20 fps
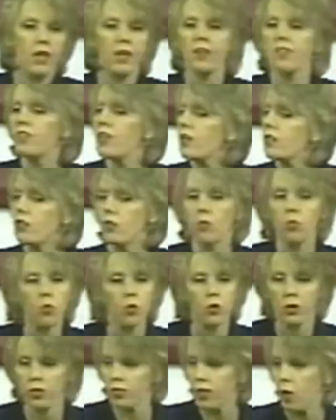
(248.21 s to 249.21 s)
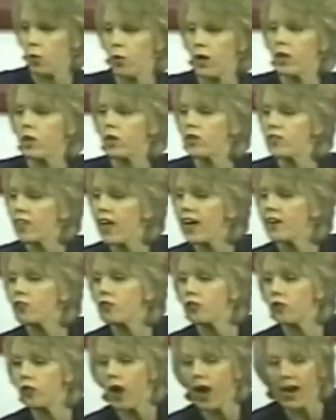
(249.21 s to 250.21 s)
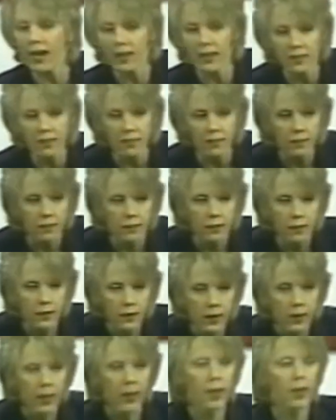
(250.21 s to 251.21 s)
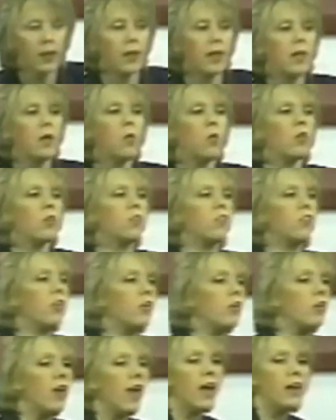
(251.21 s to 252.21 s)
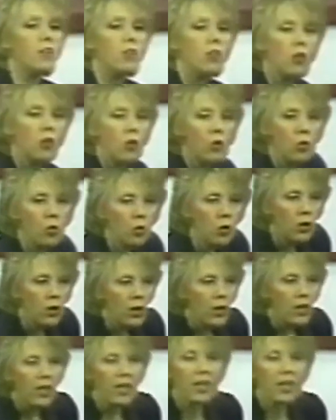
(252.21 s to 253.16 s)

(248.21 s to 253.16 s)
And it doesn't work that way because I tried it, and he will turn on you